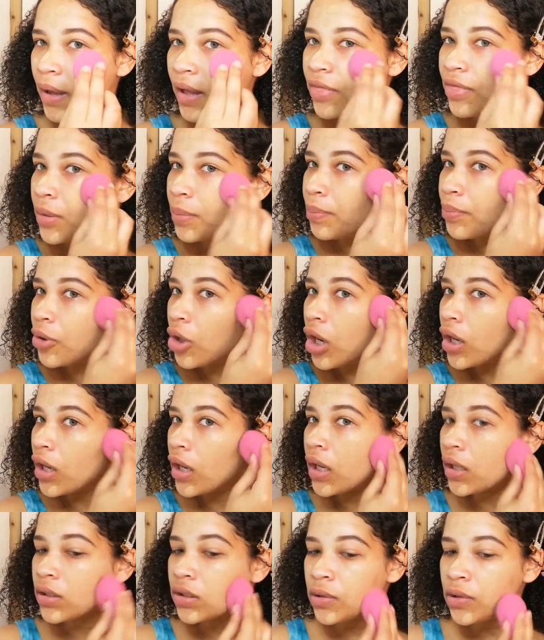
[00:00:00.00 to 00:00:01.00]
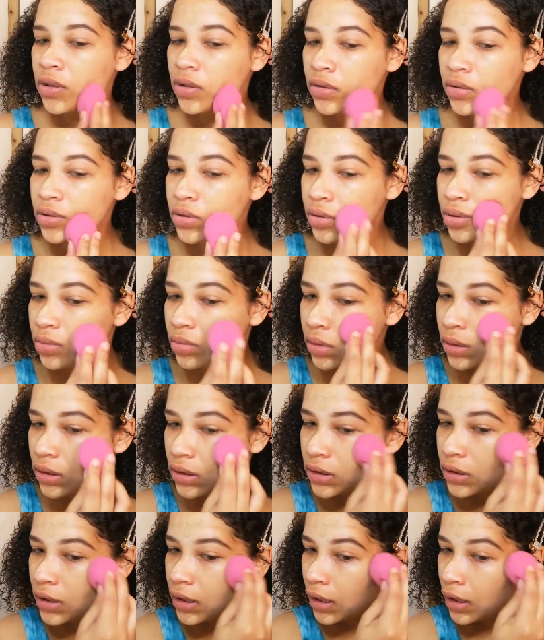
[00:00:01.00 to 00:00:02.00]
the product into the
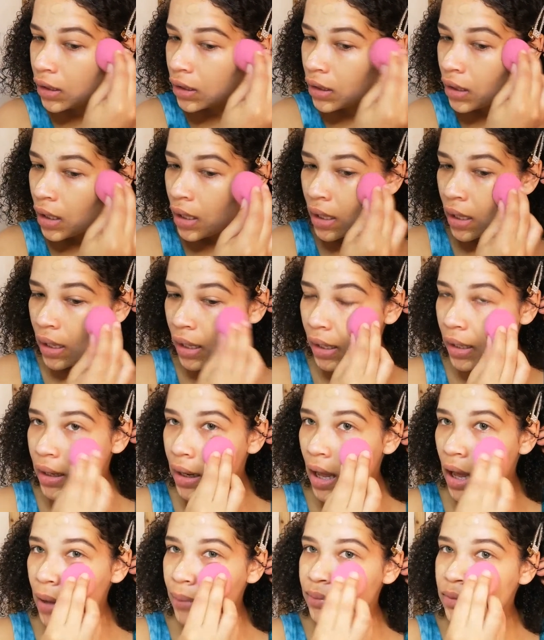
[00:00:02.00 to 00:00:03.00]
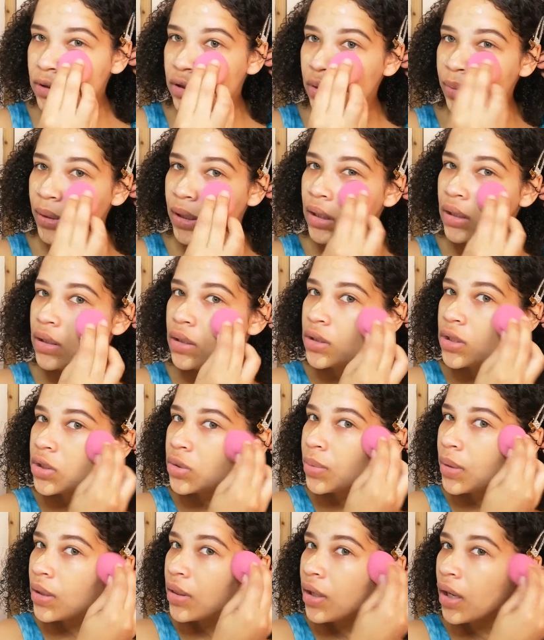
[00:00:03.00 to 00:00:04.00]
skin, and I'm doing this
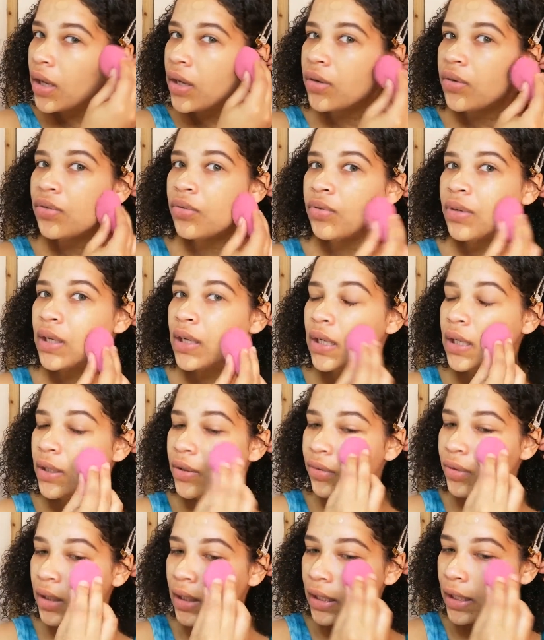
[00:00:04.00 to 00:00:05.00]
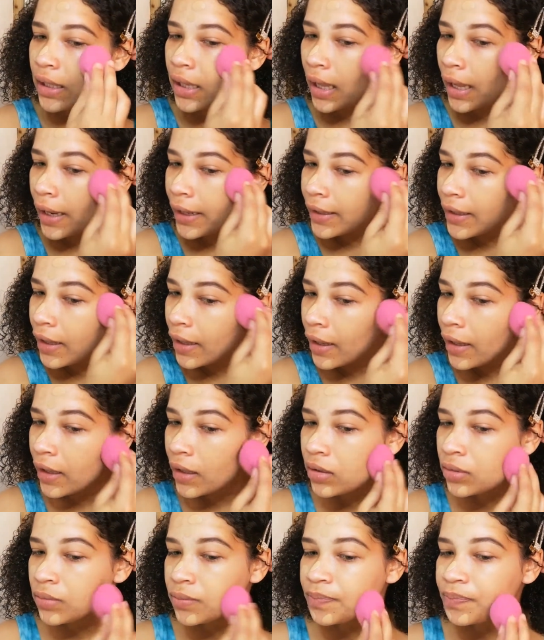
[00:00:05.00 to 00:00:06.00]
with a really light hand.